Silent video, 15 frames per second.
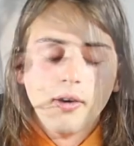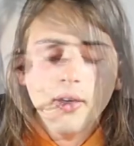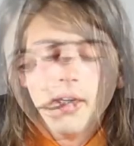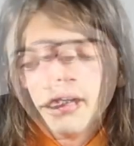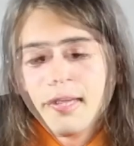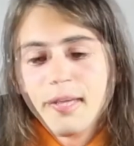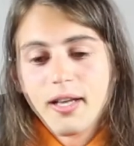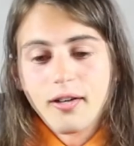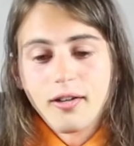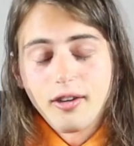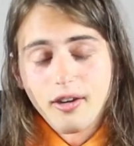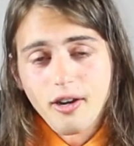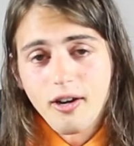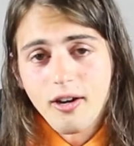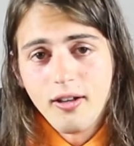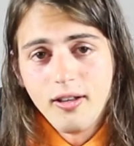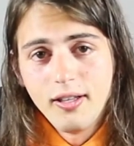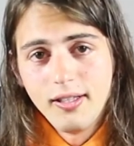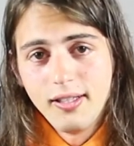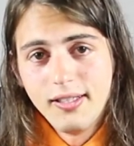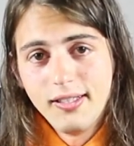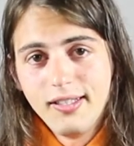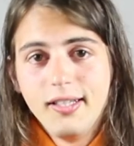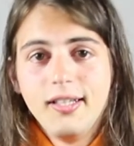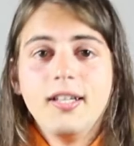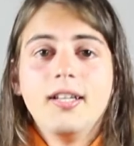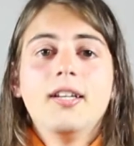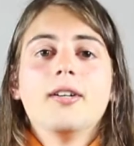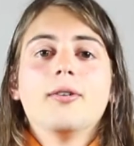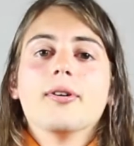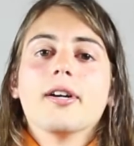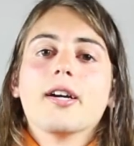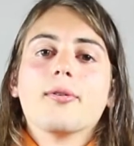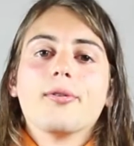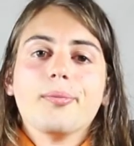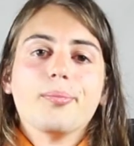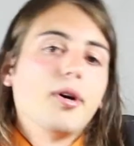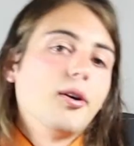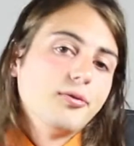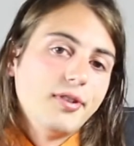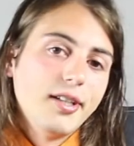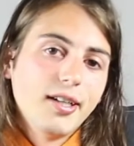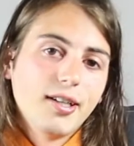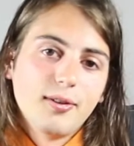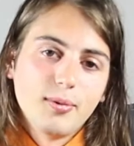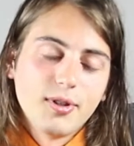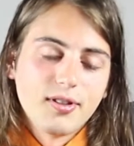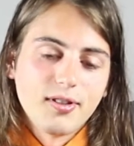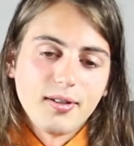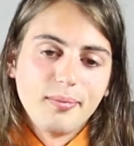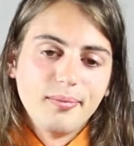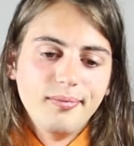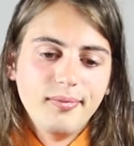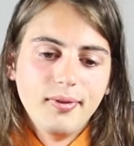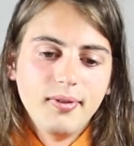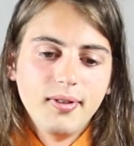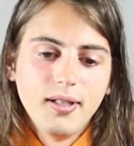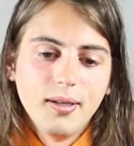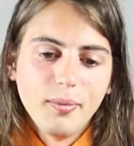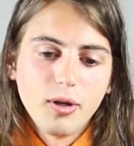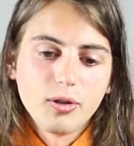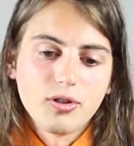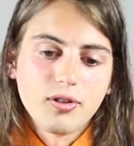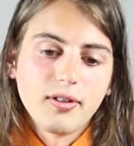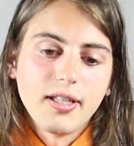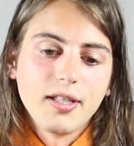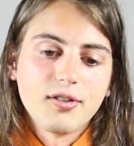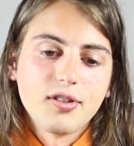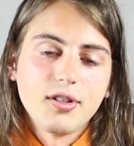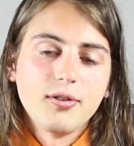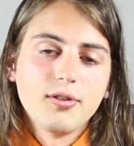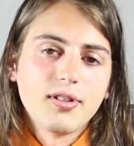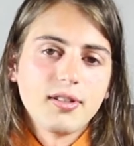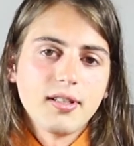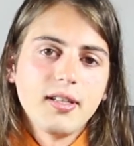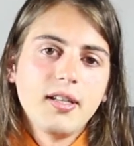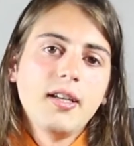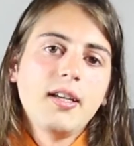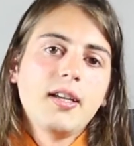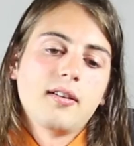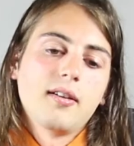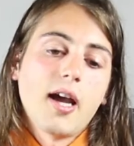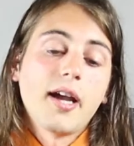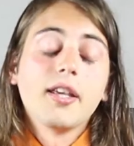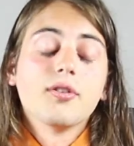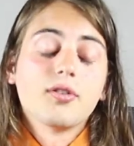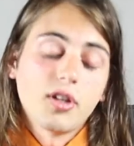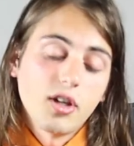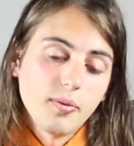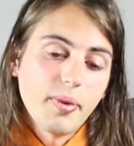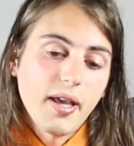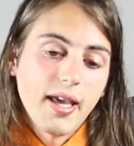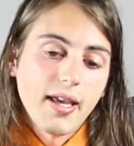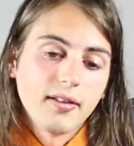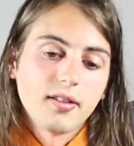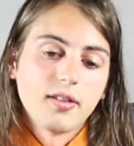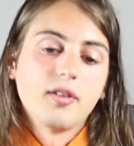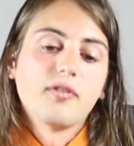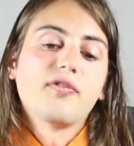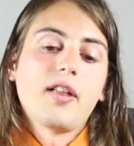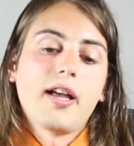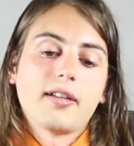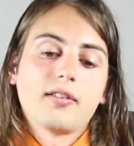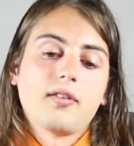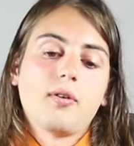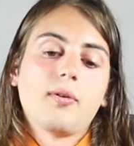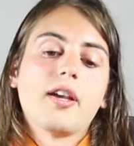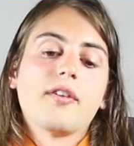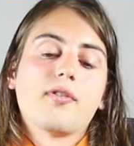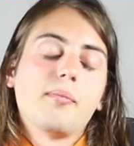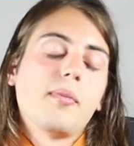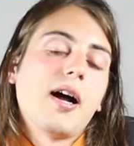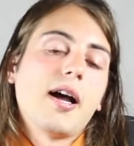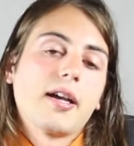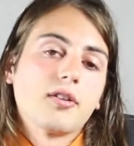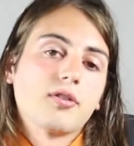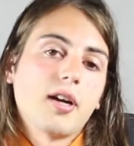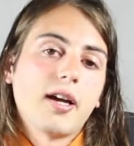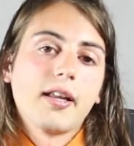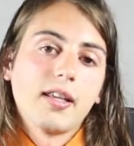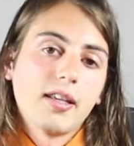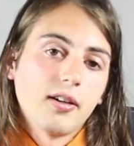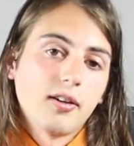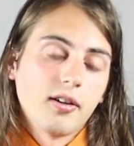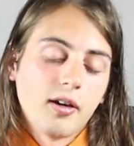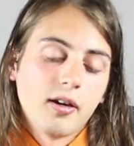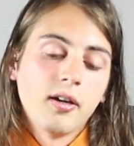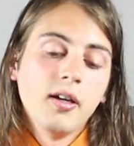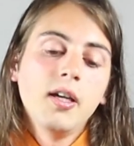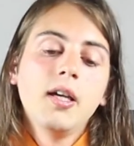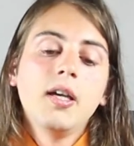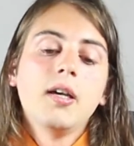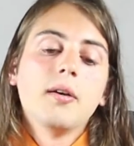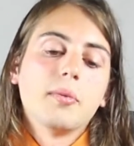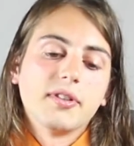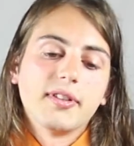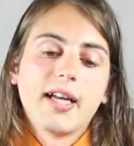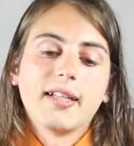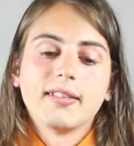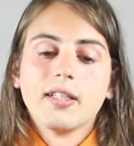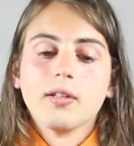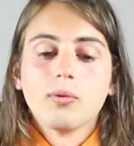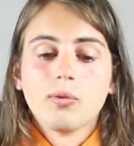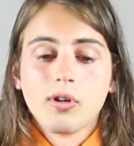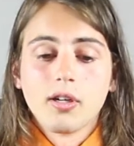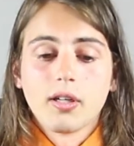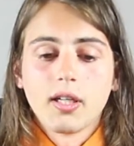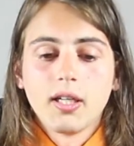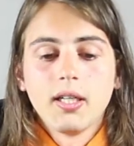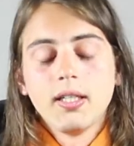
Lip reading: There I met a girl where we're both dealing with some emotional issues. I used her pain to deflect away from mine and try to heal her, but that didn't work.